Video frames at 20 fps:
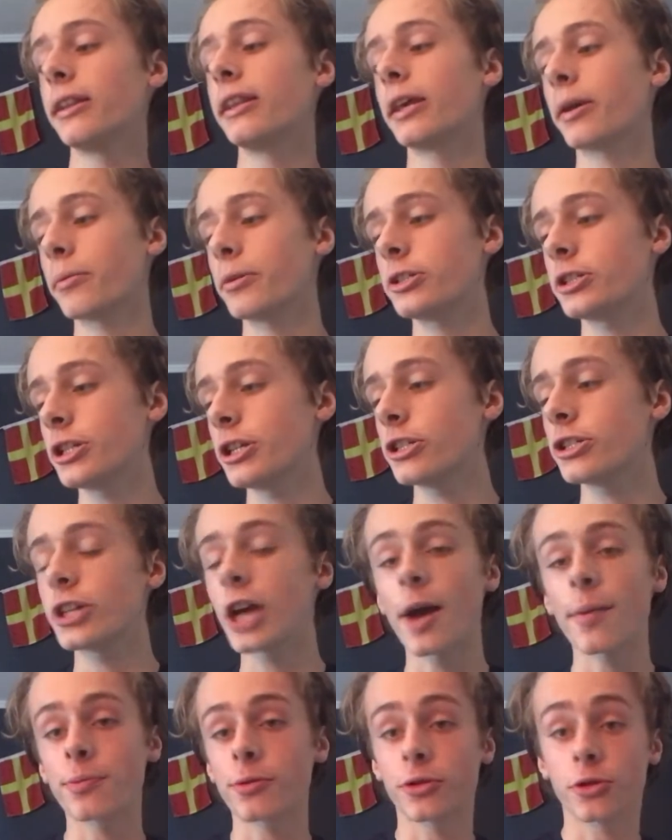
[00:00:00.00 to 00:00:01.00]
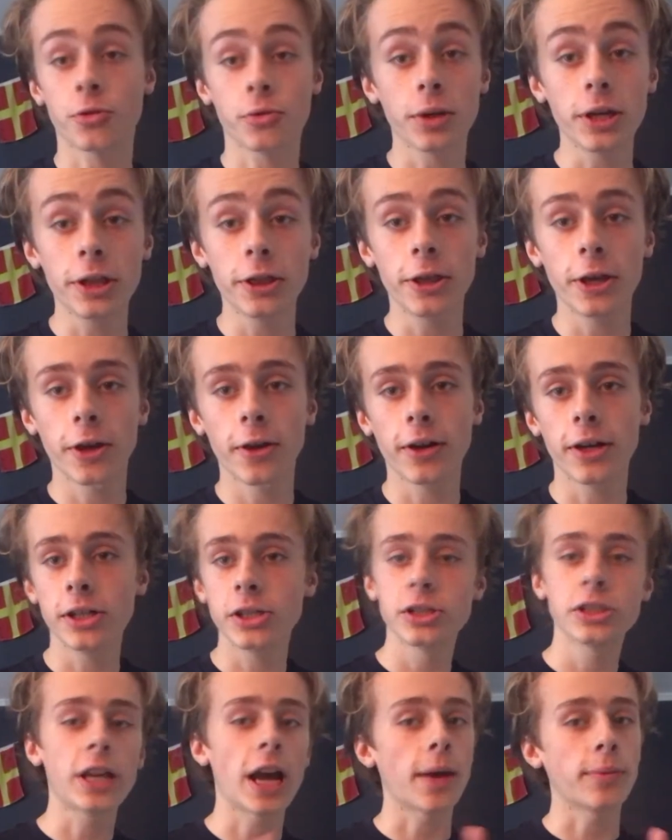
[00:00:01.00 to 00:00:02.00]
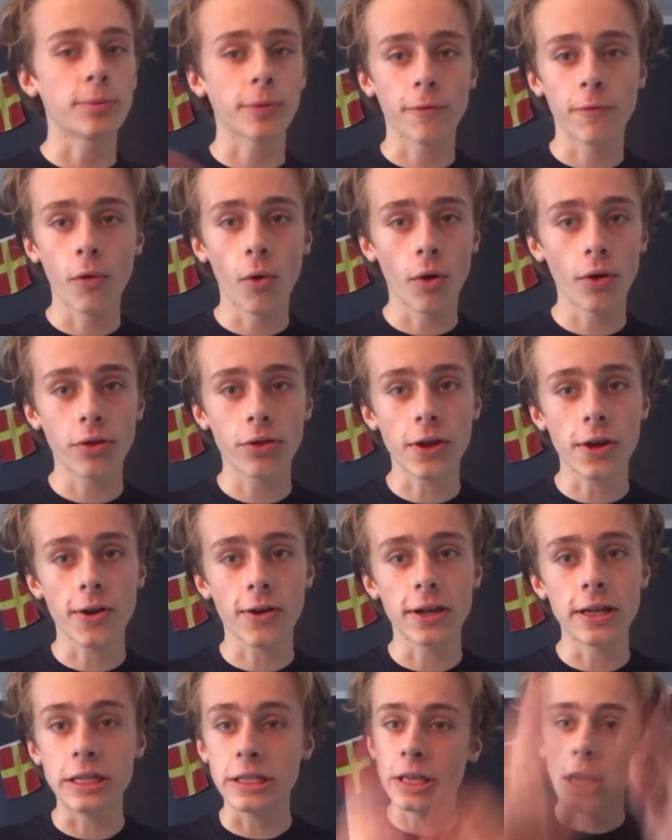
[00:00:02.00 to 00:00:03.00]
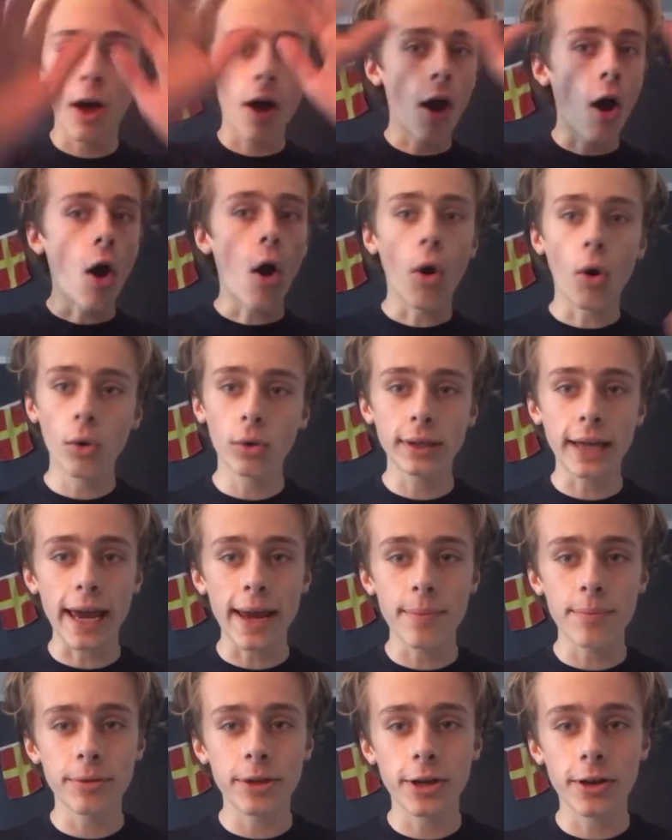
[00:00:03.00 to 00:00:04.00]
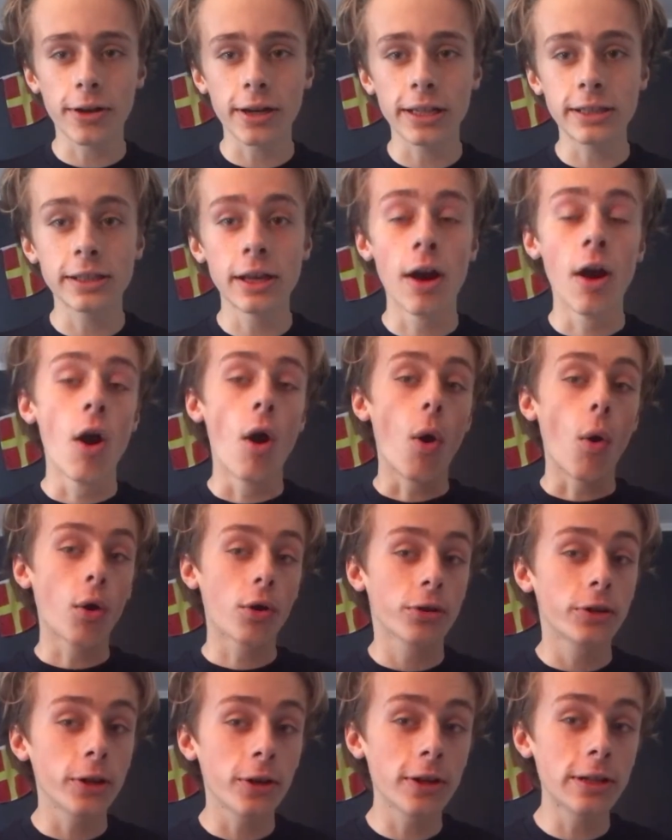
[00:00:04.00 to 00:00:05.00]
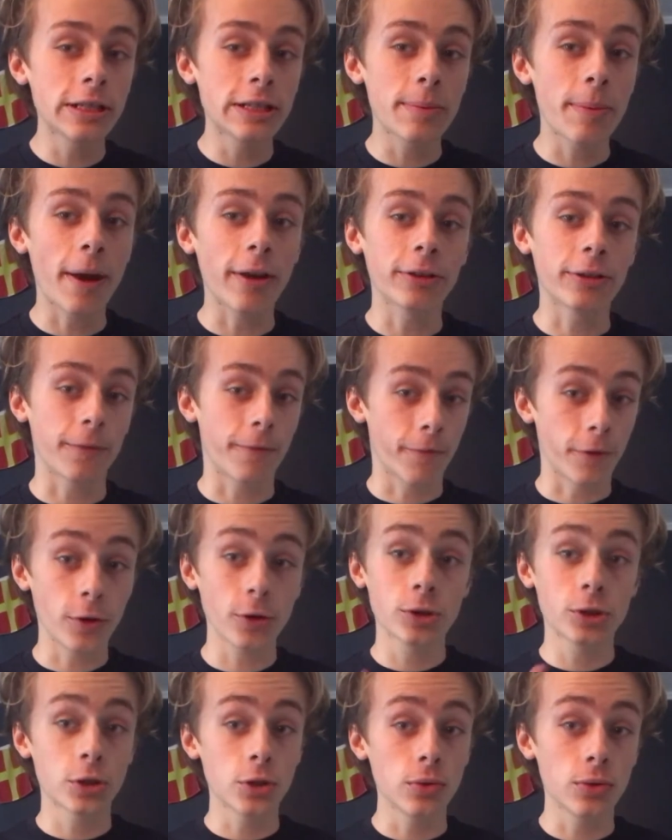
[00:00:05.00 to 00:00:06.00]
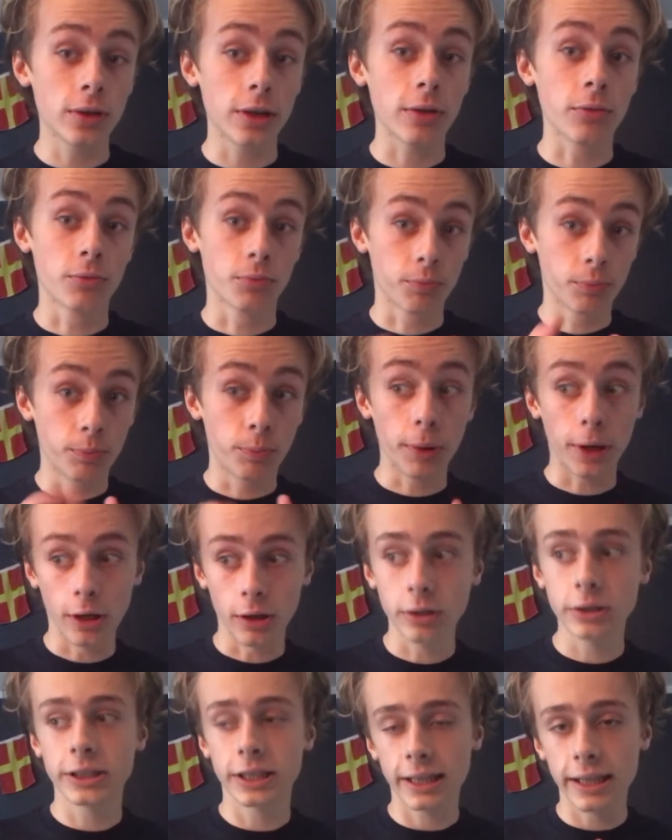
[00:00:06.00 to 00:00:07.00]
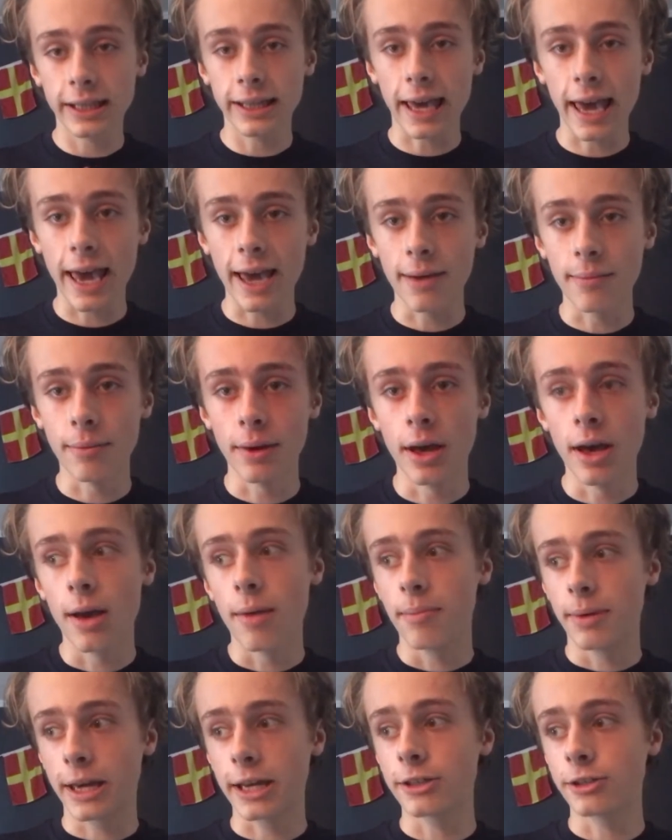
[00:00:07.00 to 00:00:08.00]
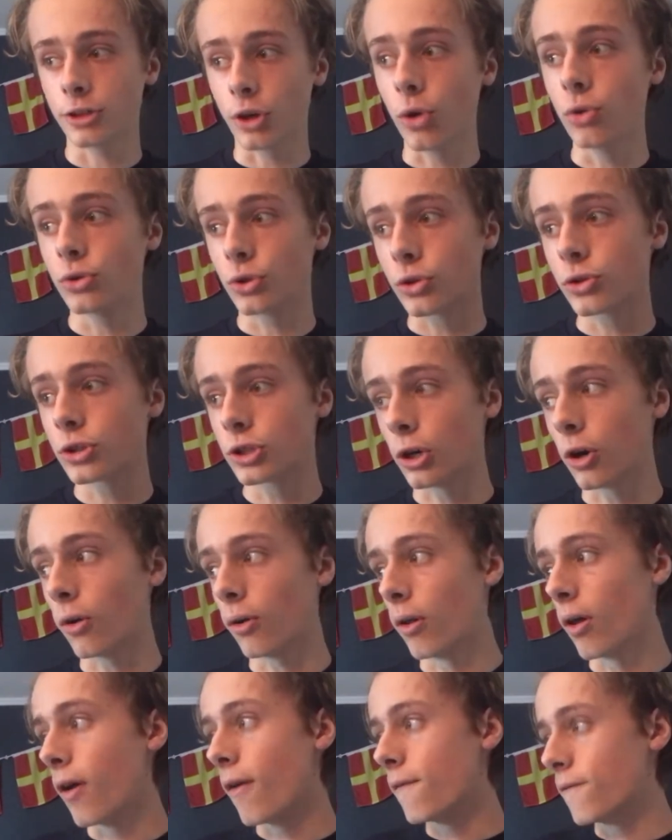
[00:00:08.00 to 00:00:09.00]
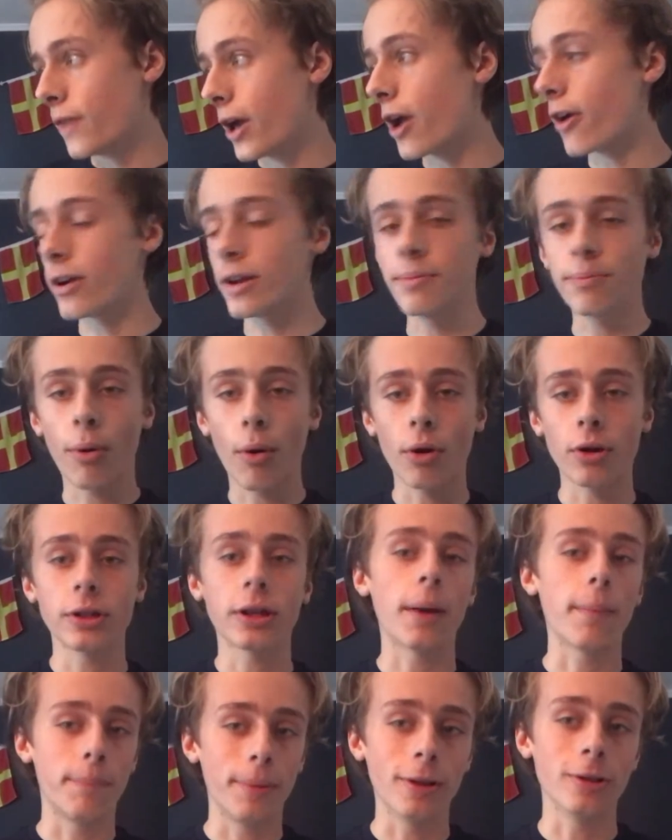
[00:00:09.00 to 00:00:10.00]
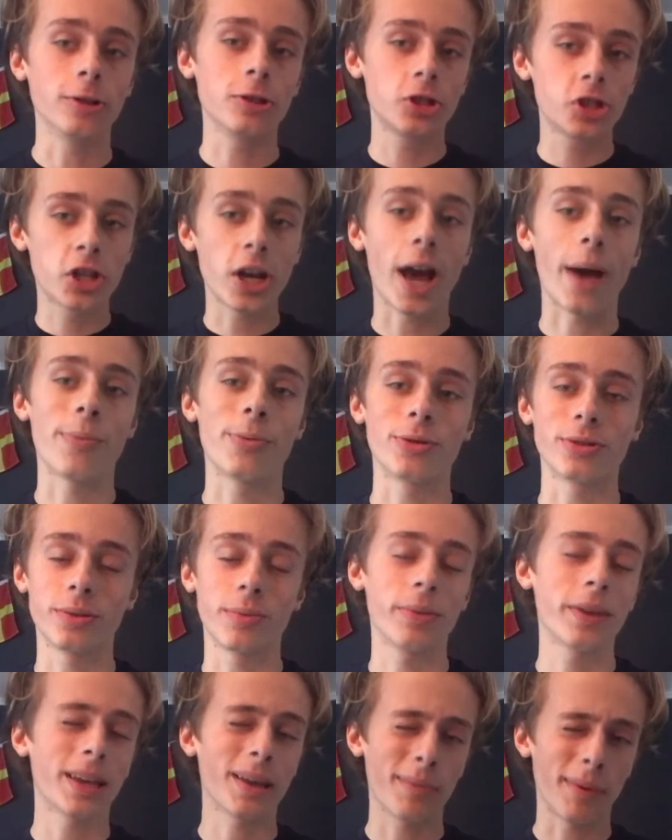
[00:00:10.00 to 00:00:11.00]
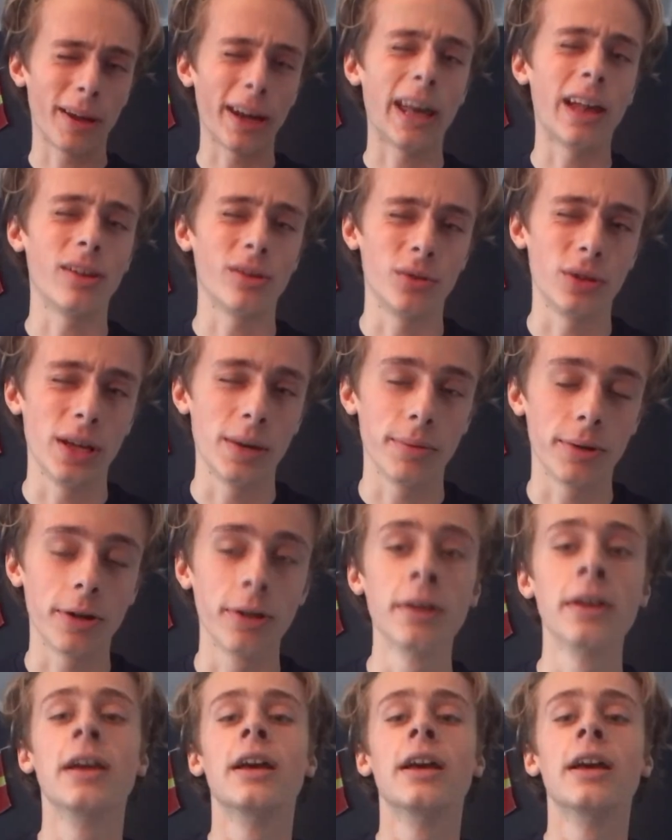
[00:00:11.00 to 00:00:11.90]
and the Ink Machine Chapter 3 theories, Chapter 4 theories, whole game theories, or theories about the first two builds of the game, because those are still very important, not builds, chapters. I'm thinking about Hello Neighbor.